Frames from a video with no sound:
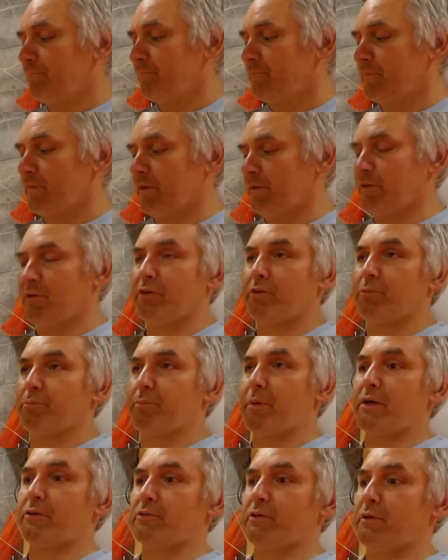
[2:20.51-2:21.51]
You just
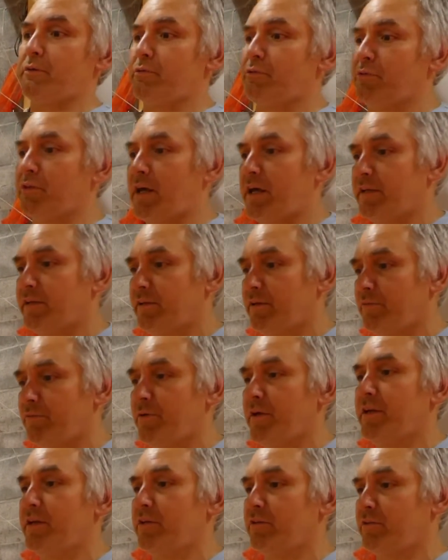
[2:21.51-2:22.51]
basically slide the
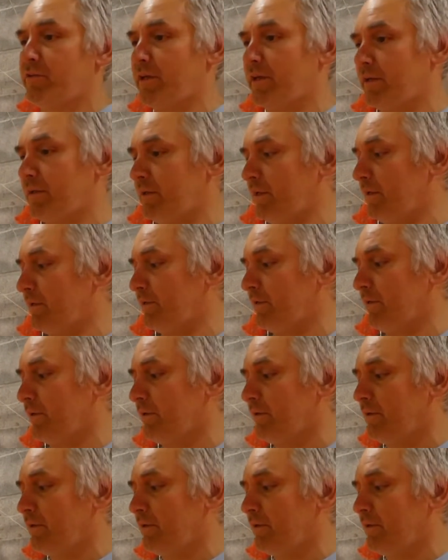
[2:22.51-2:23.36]
fittings in, and you